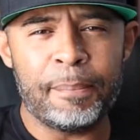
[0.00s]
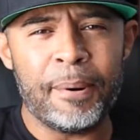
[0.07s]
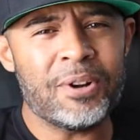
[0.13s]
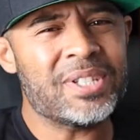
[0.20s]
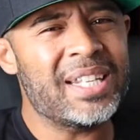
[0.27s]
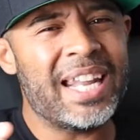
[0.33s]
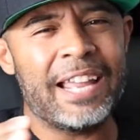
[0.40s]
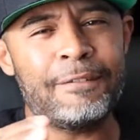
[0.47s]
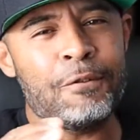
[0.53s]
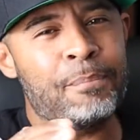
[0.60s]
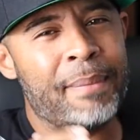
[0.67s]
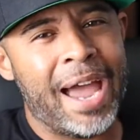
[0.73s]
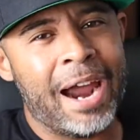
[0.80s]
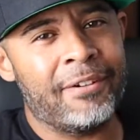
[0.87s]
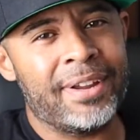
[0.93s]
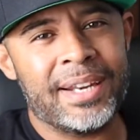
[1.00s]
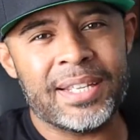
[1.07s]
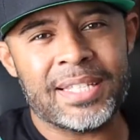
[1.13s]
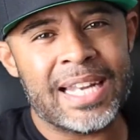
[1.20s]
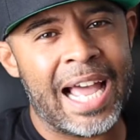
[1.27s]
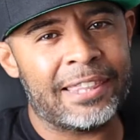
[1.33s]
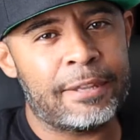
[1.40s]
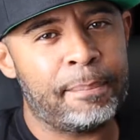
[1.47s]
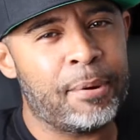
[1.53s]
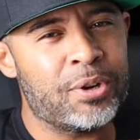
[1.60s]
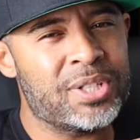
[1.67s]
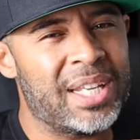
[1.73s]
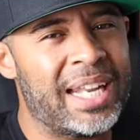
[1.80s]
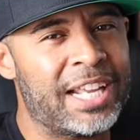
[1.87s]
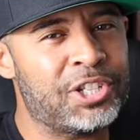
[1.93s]
the person that you married is not the
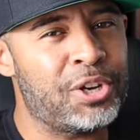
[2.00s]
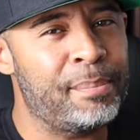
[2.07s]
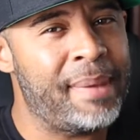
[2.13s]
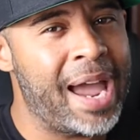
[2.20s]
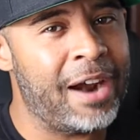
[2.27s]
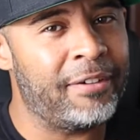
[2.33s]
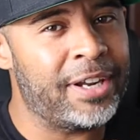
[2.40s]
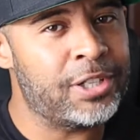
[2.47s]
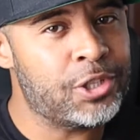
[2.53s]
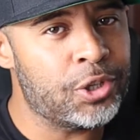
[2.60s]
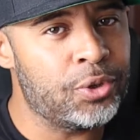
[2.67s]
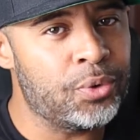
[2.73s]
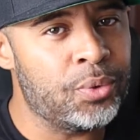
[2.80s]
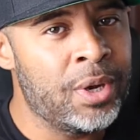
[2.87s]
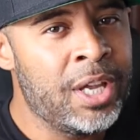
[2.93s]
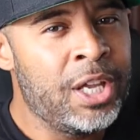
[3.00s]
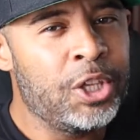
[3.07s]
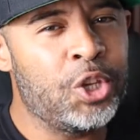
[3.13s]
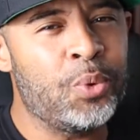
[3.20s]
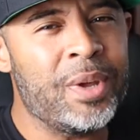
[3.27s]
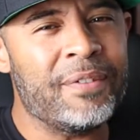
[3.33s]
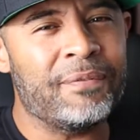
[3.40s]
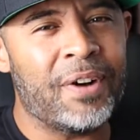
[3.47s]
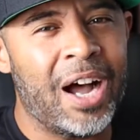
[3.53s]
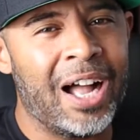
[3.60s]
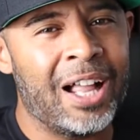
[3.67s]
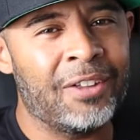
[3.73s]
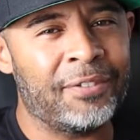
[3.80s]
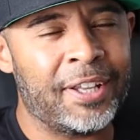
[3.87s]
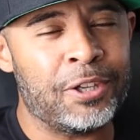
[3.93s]
person that you're married to. You
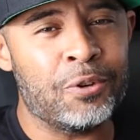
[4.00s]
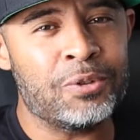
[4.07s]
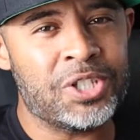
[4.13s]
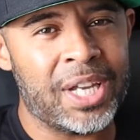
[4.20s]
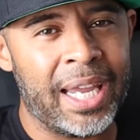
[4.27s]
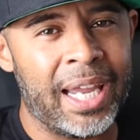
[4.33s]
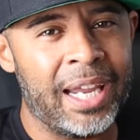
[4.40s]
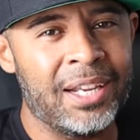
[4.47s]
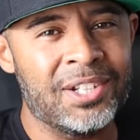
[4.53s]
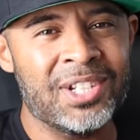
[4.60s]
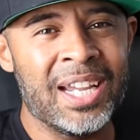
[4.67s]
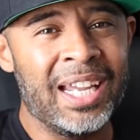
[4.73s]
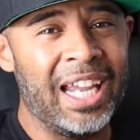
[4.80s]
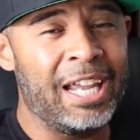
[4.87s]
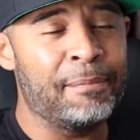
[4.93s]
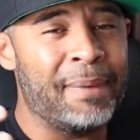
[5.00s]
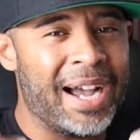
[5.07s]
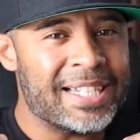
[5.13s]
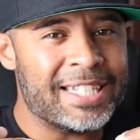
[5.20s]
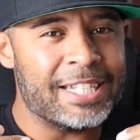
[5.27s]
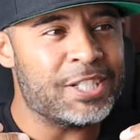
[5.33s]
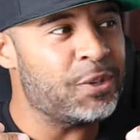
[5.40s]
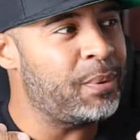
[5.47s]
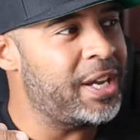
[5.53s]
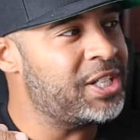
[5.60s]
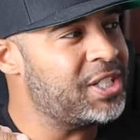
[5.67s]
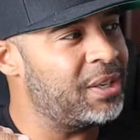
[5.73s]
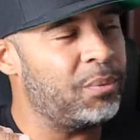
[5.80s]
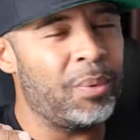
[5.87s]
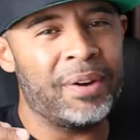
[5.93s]
evolve and you change. In my
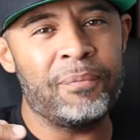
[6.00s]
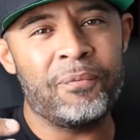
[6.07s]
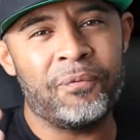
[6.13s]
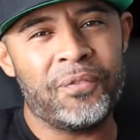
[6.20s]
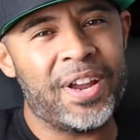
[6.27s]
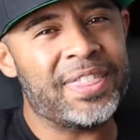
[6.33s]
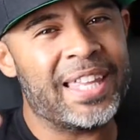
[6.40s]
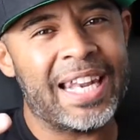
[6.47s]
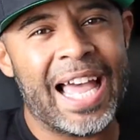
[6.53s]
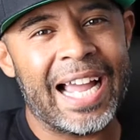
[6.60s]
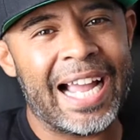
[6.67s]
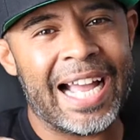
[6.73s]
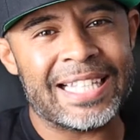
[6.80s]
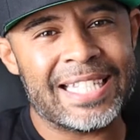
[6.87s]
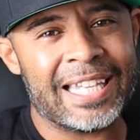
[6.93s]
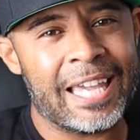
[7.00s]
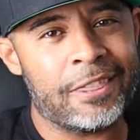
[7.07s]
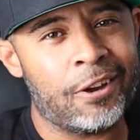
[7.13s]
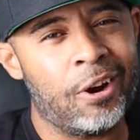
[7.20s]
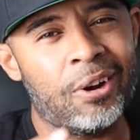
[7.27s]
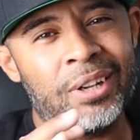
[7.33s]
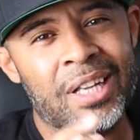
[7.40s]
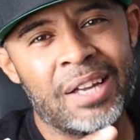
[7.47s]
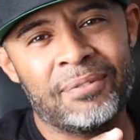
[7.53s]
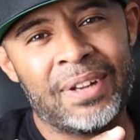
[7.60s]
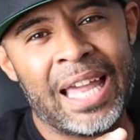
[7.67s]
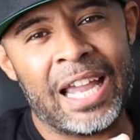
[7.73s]
situation, when Faith and I got together, her love